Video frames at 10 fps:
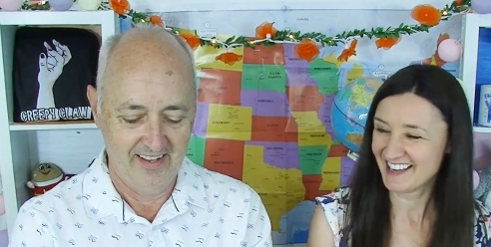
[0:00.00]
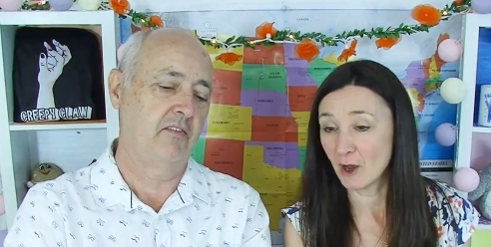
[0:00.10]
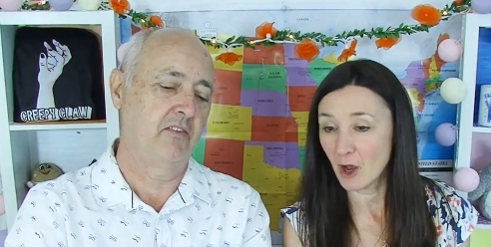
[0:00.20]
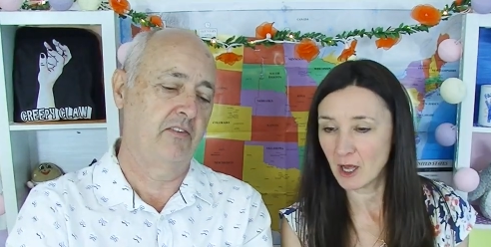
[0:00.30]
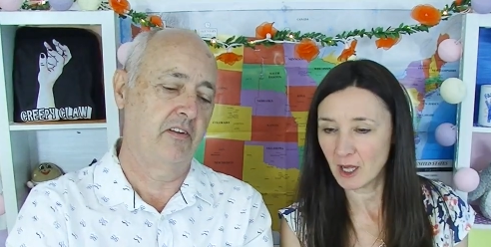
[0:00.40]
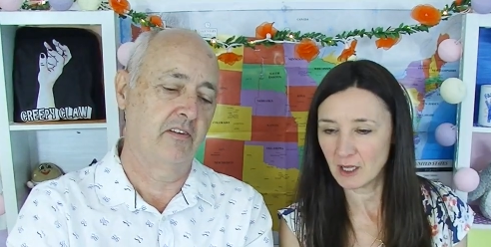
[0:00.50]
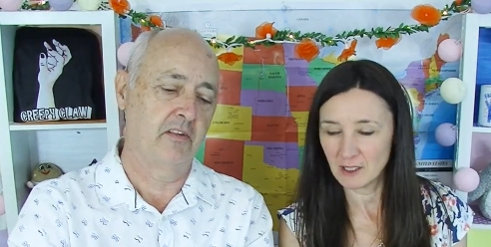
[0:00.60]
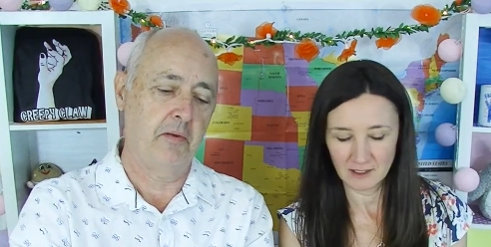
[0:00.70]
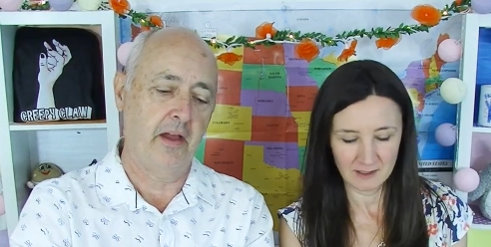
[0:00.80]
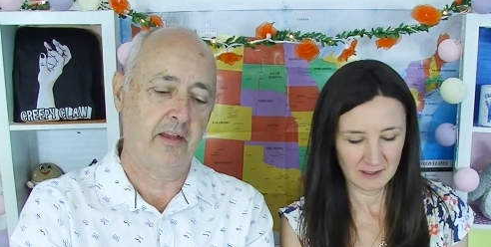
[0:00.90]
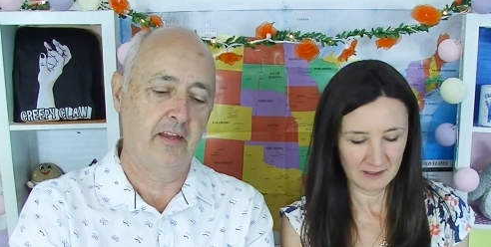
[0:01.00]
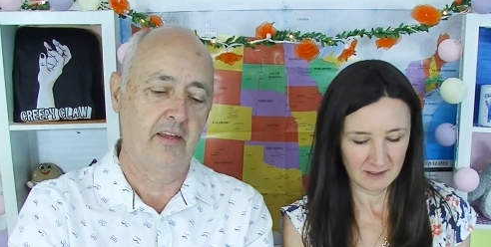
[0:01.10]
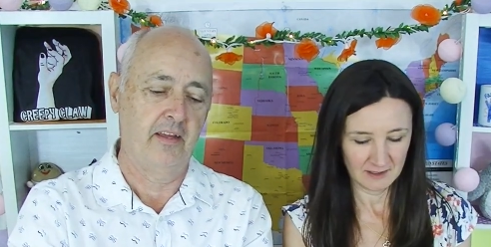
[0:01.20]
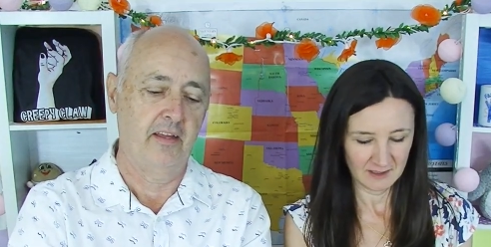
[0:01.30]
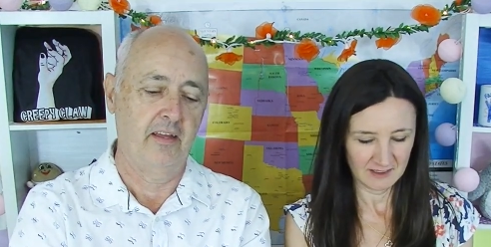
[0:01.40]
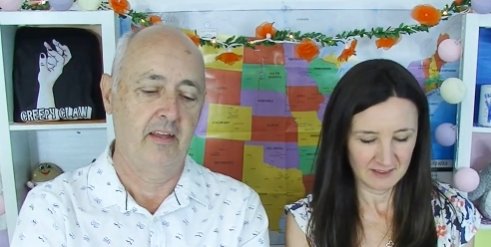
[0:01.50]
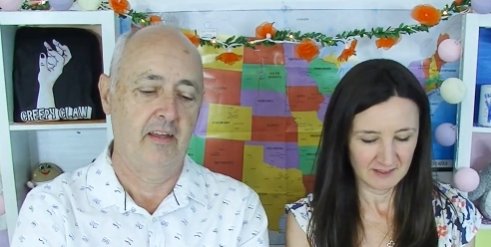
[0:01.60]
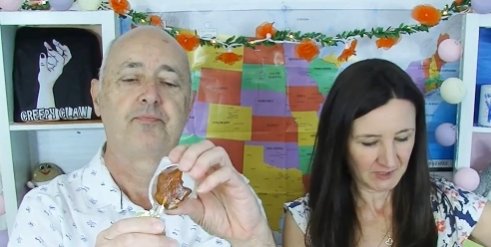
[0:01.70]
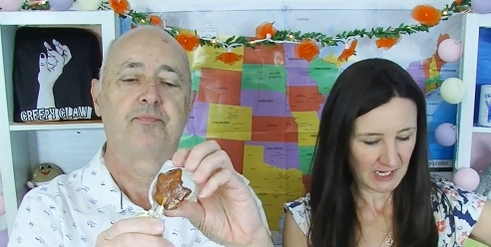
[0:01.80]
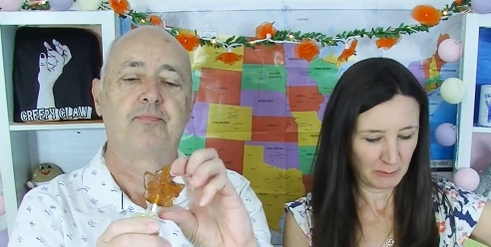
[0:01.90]
Speaker 1: Shove your finger in the back.
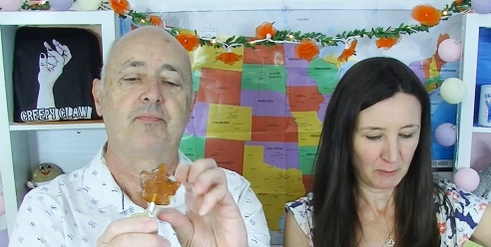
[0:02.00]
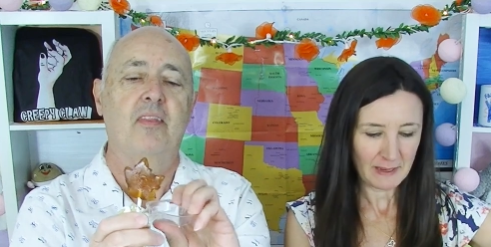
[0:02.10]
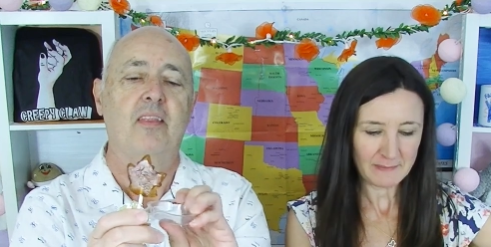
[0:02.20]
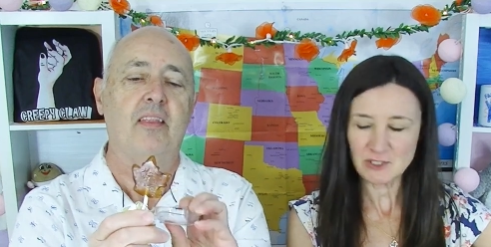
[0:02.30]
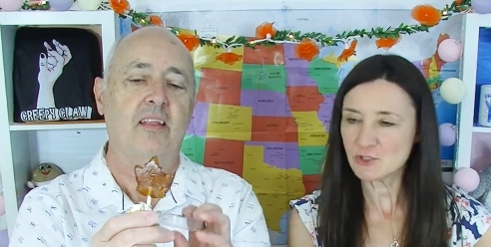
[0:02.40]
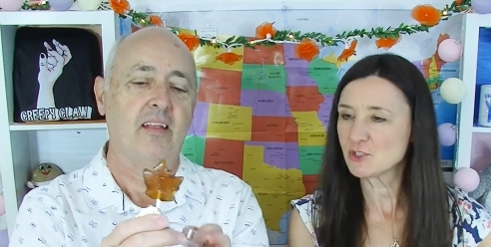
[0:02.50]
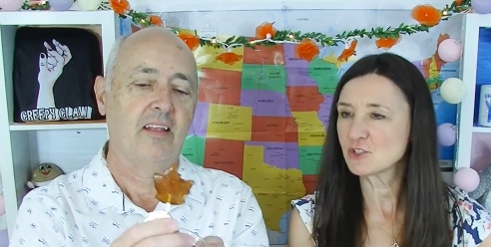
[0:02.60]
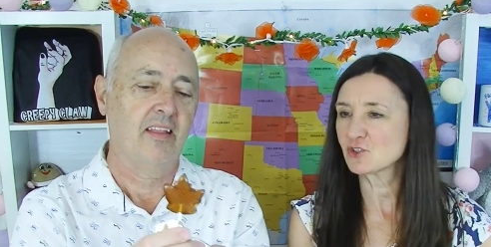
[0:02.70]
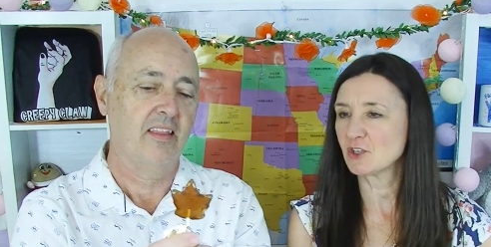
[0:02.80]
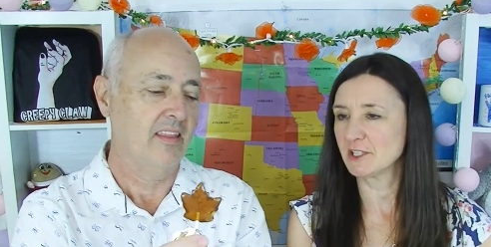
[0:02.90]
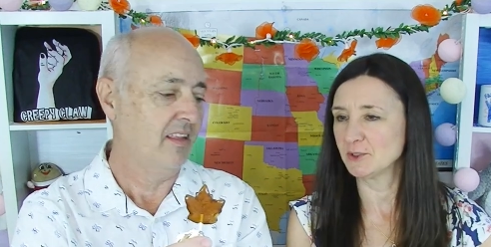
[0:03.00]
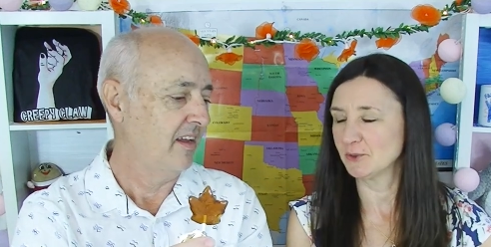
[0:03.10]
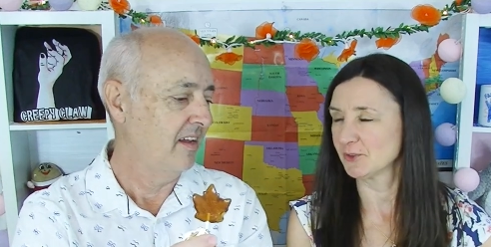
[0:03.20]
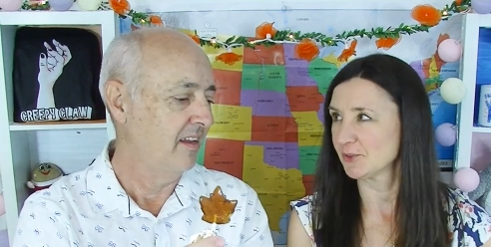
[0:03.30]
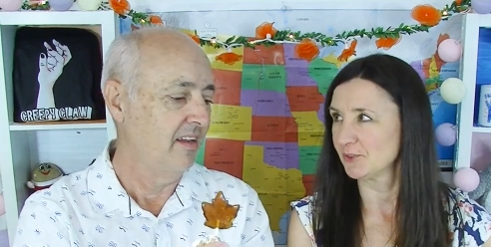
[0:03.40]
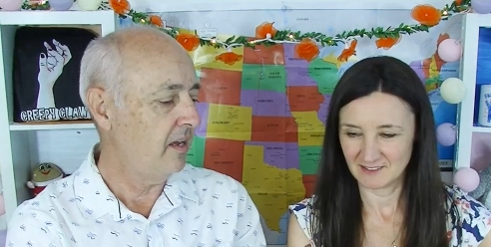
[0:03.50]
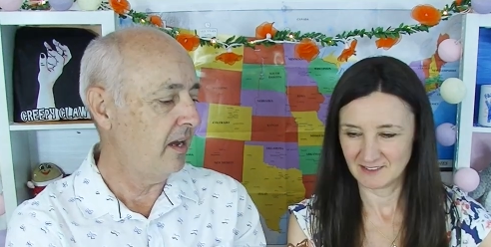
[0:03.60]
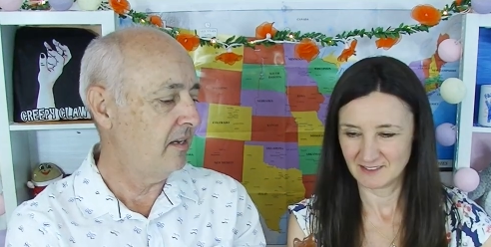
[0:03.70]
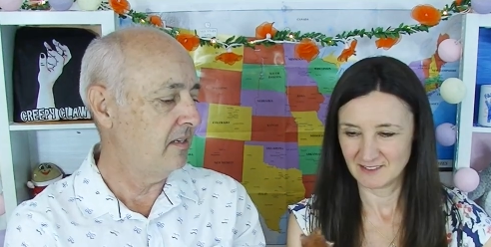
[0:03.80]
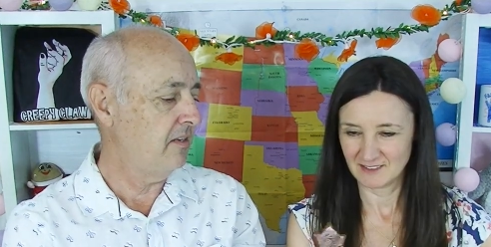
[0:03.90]
Speaker 2: Okay, well maybe you should just try yours.
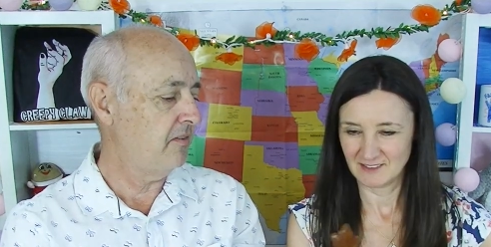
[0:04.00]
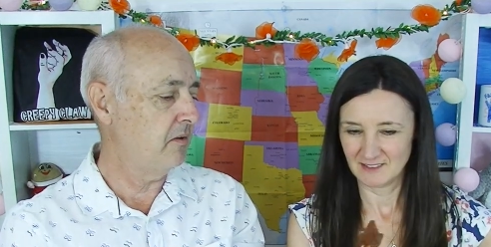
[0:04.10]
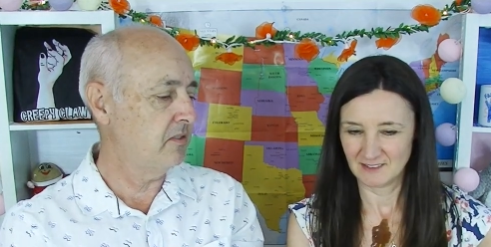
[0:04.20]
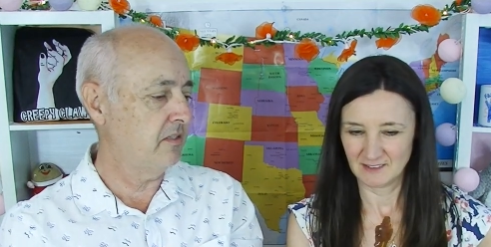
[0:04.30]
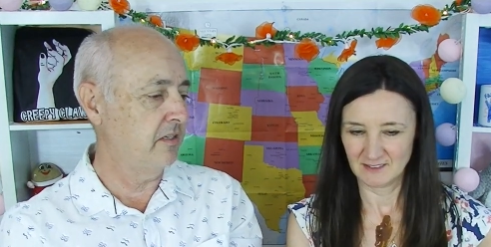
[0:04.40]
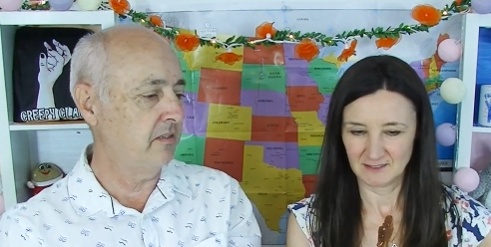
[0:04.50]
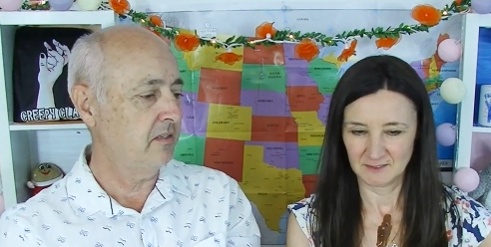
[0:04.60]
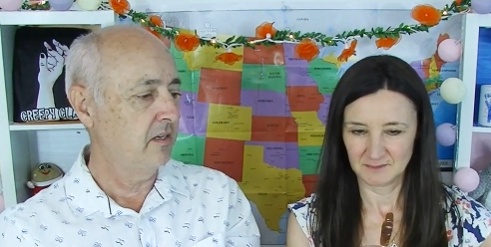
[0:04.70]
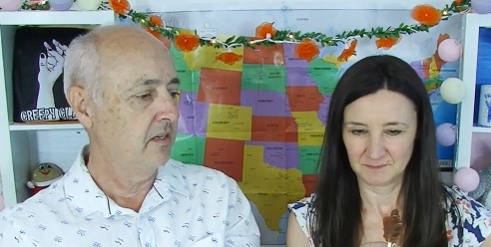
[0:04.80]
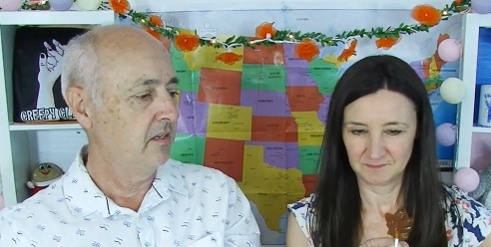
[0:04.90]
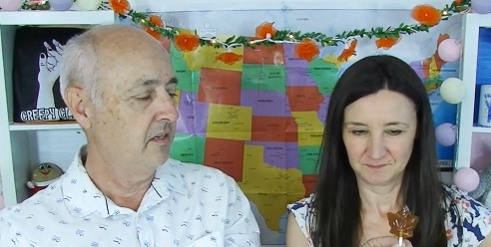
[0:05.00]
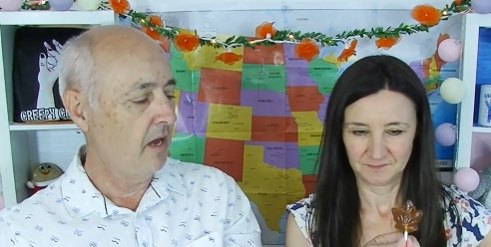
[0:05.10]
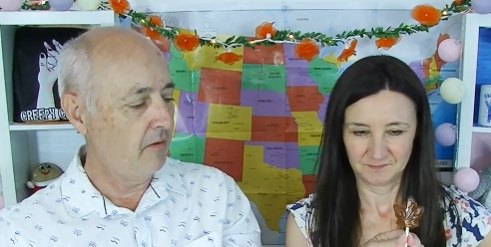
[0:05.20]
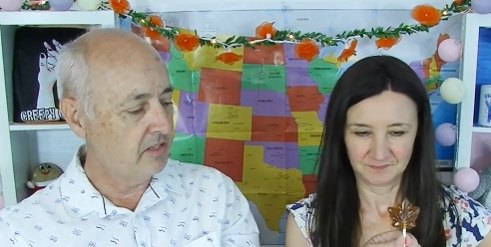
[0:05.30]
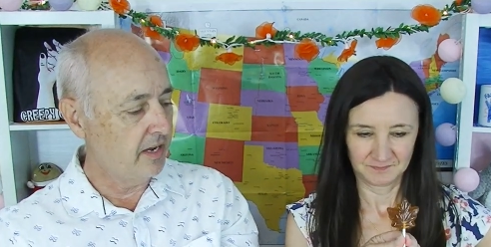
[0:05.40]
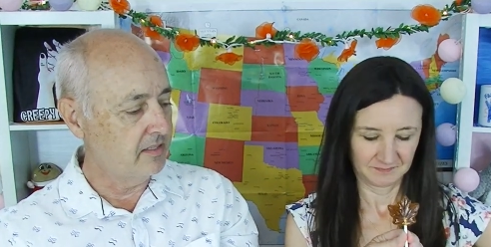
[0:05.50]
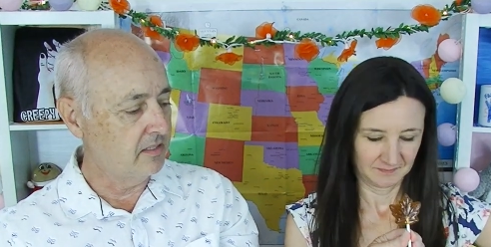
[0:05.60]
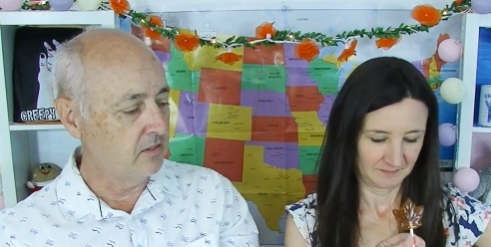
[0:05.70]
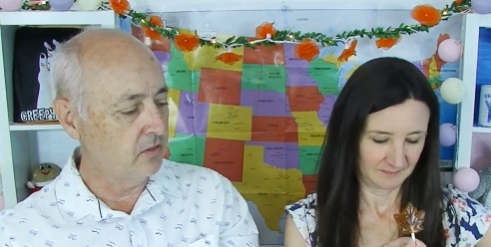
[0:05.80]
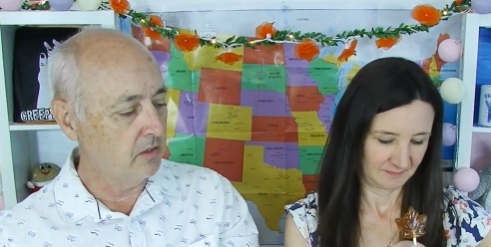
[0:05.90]
Speaker 1: Yeah, leave that one sealed. You have a taste
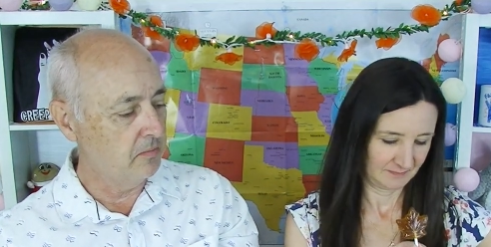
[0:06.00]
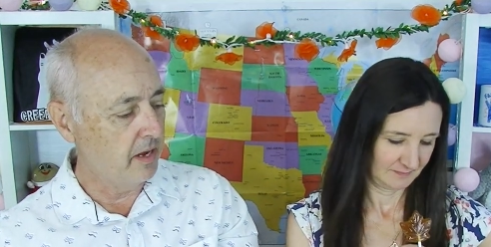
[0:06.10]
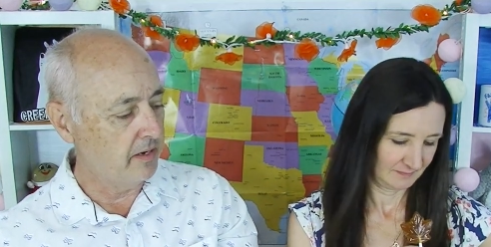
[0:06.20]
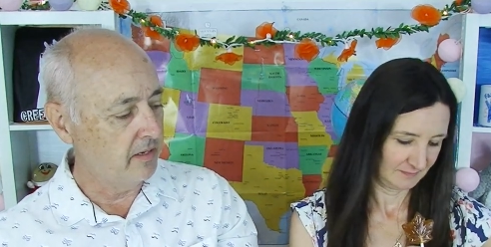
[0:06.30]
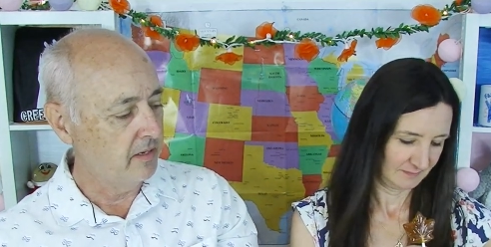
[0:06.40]
and you talk about it.